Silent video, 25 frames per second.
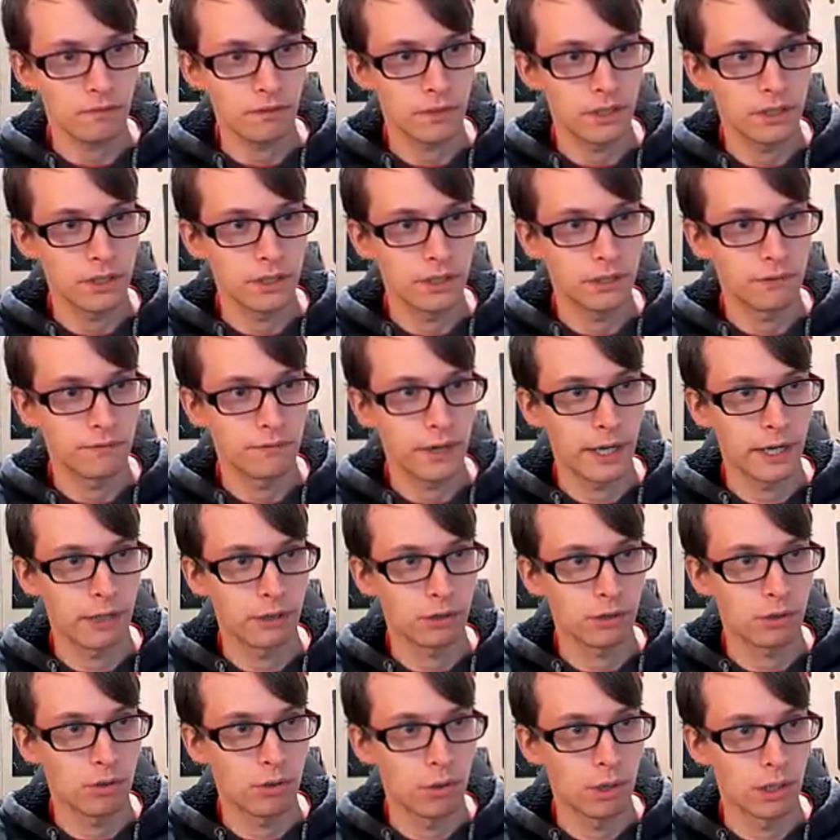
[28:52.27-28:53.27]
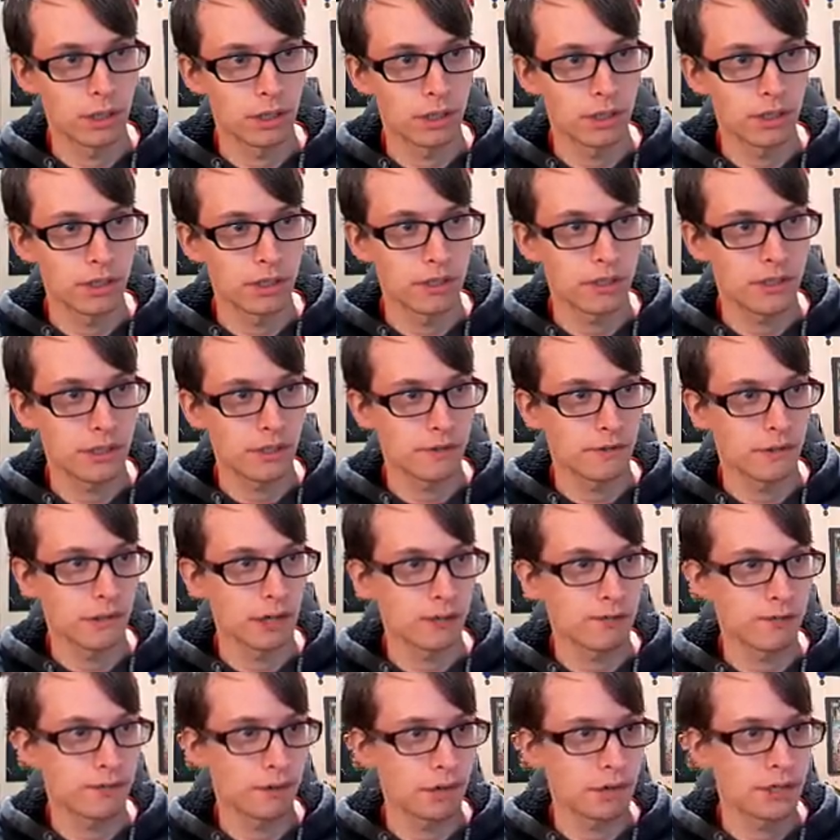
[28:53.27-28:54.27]
Into the final corners of
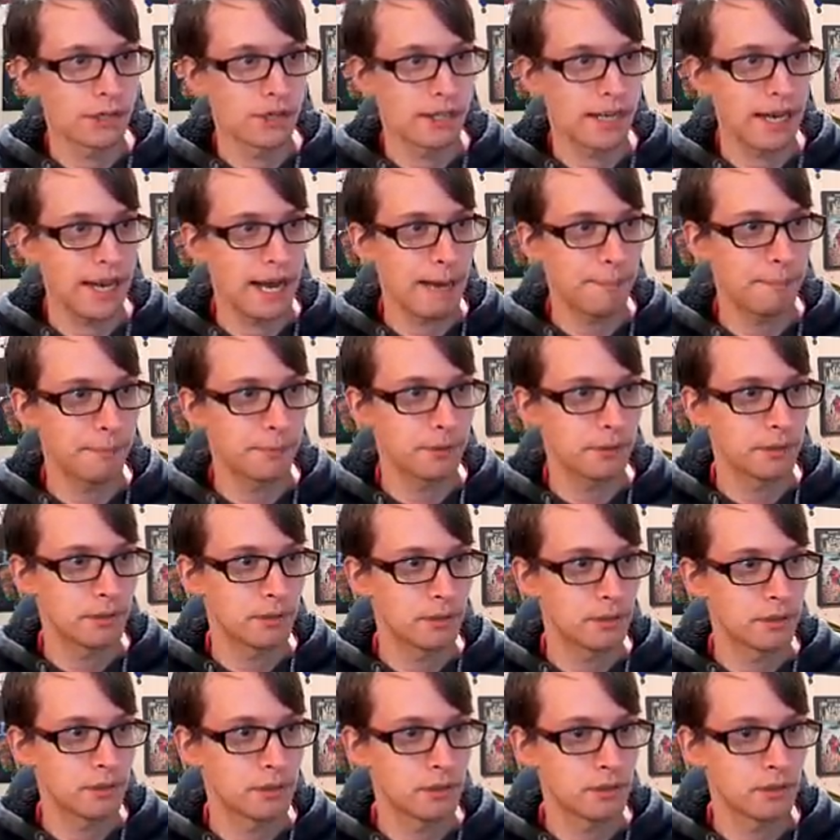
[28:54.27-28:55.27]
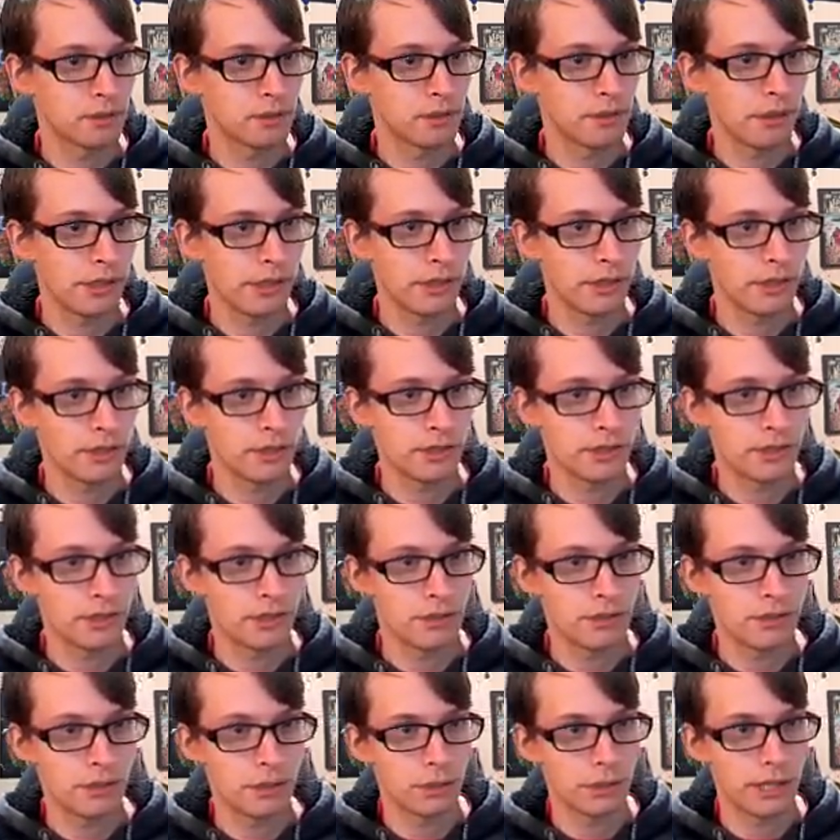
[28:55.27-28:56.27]
our first lap in this
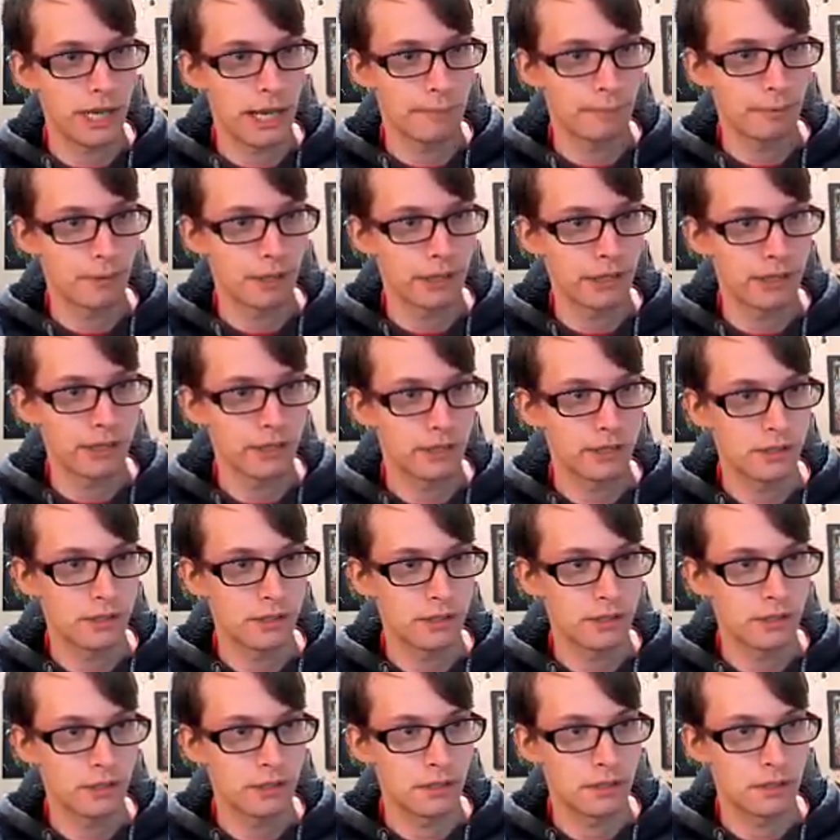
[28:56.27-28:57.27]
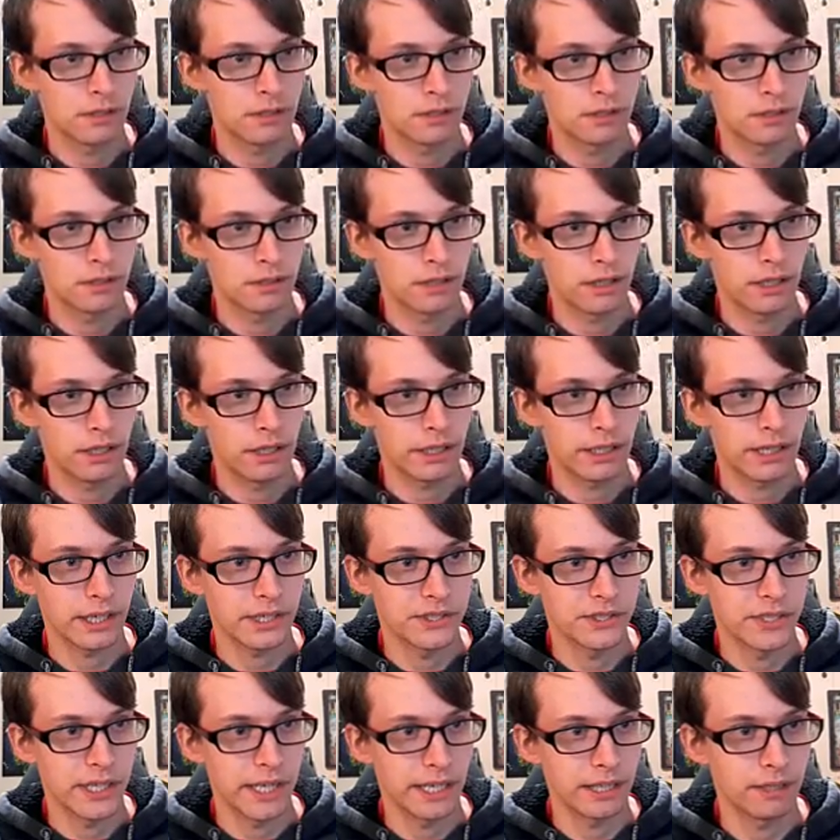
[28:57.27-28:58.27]
2-lap race. And like I
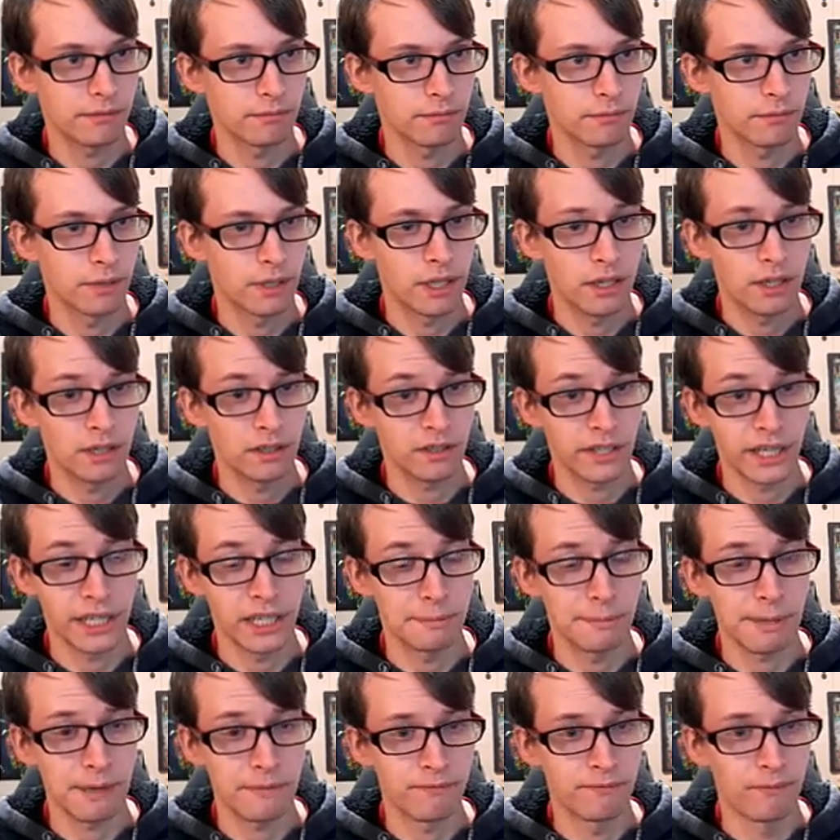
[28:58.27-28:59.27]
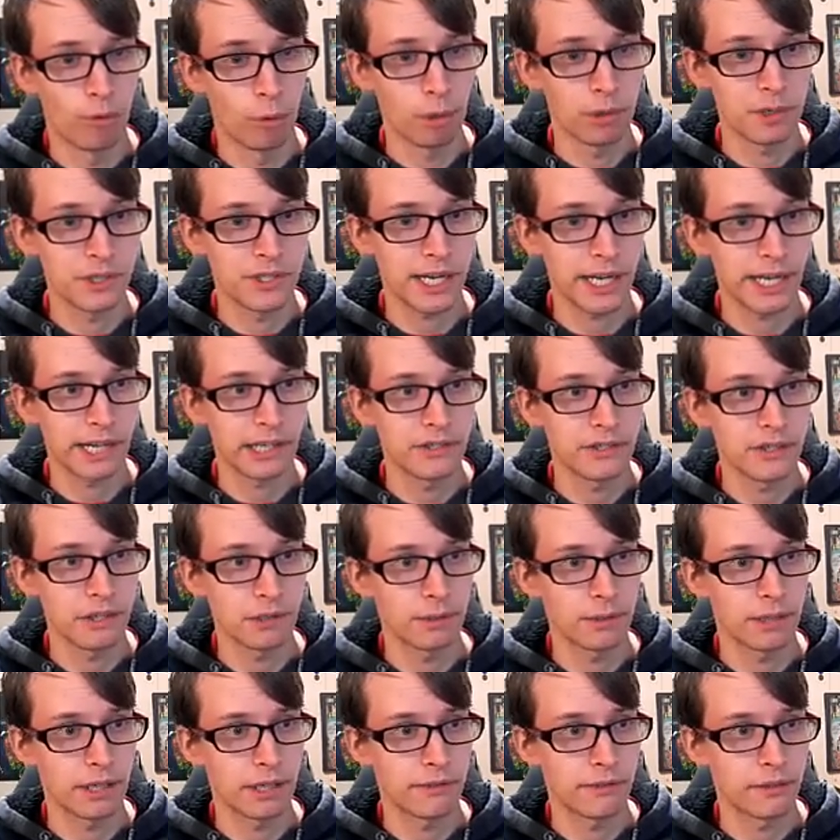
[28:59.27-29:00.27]
said, gained about 4 seconds or
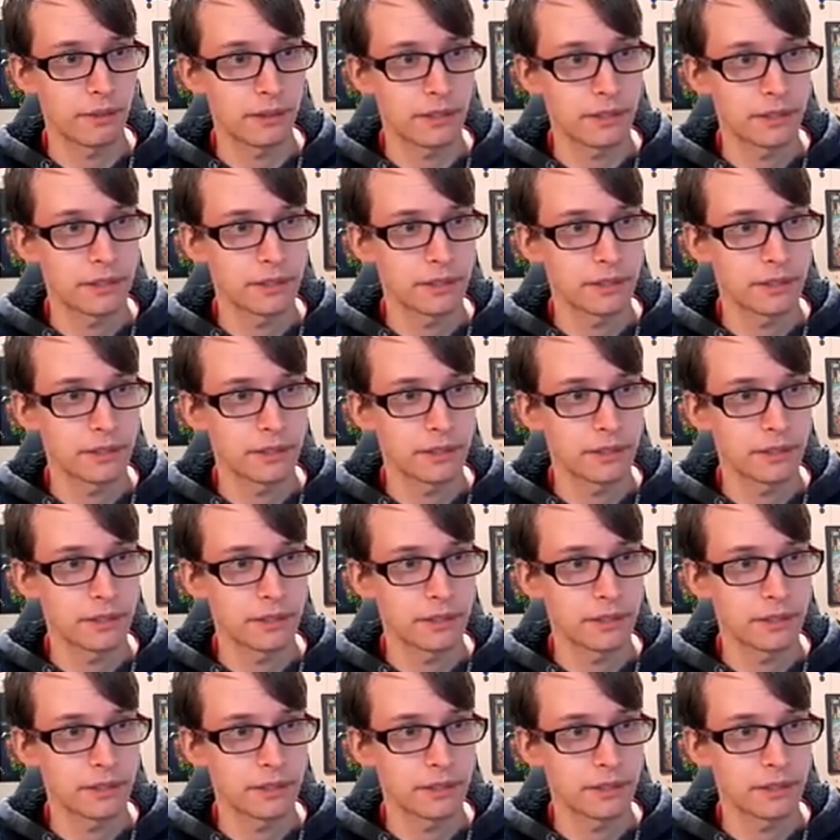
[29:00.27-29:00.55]
whatever.